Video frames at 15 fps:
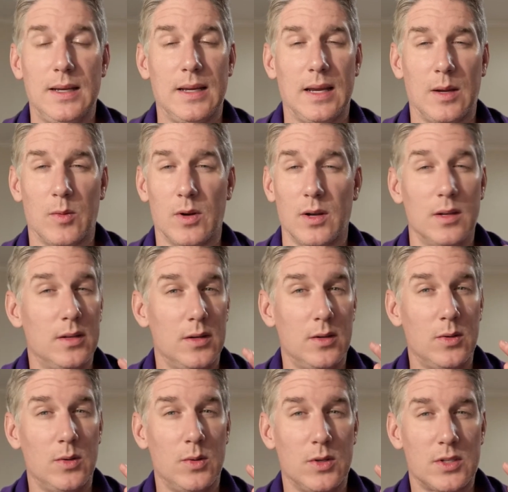and we're going to
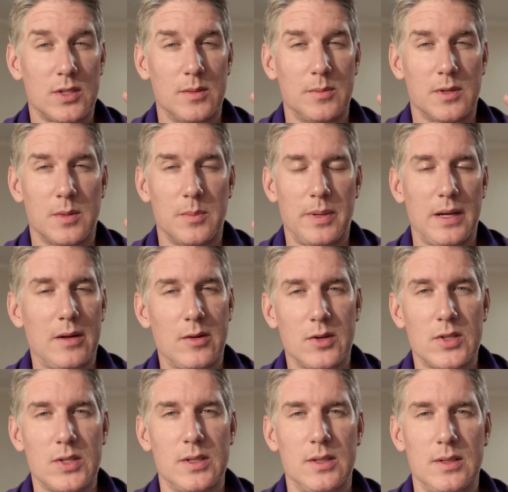do some
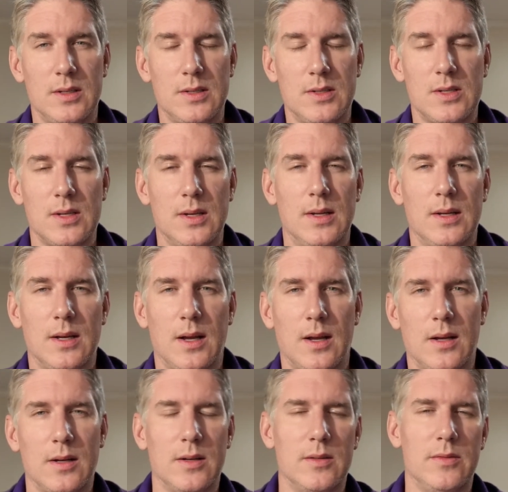comparisons
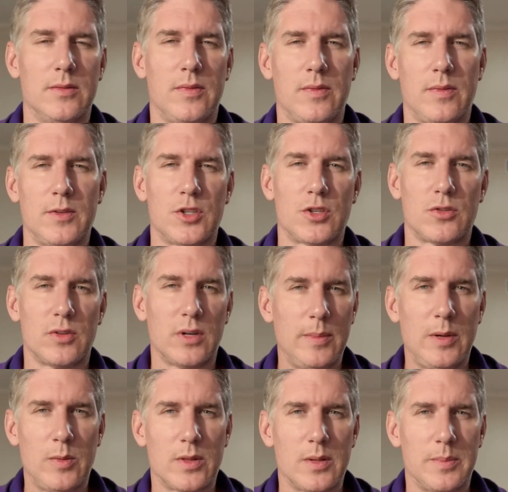of streaming
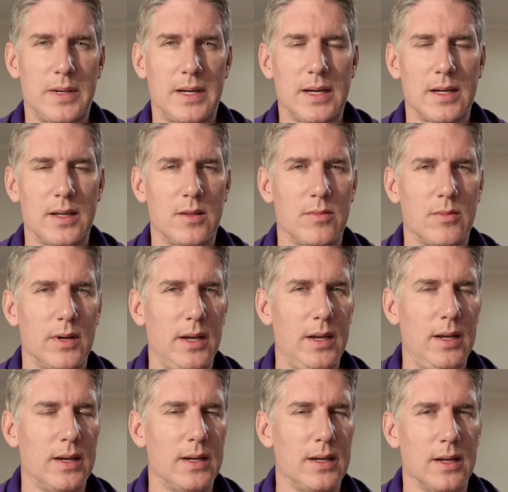with the Pocket
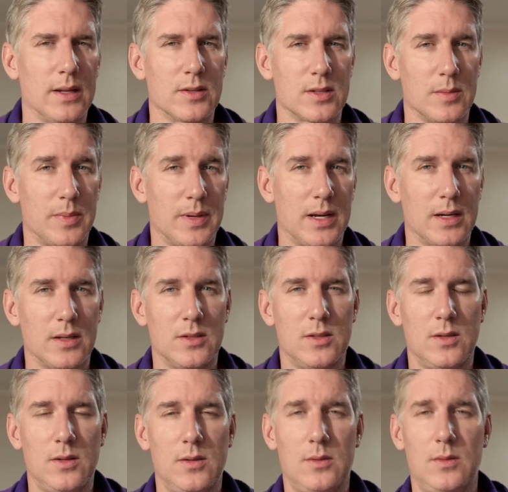3 against the Pocket
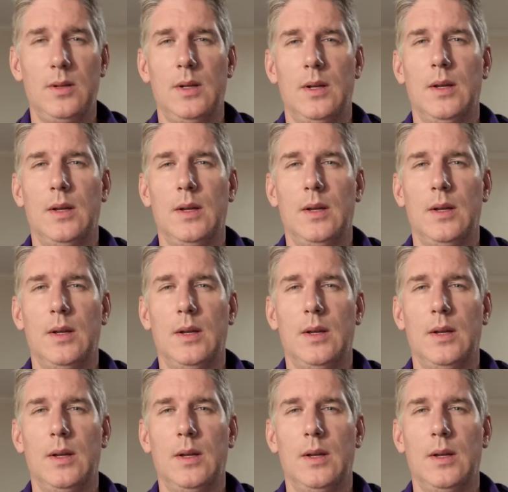2,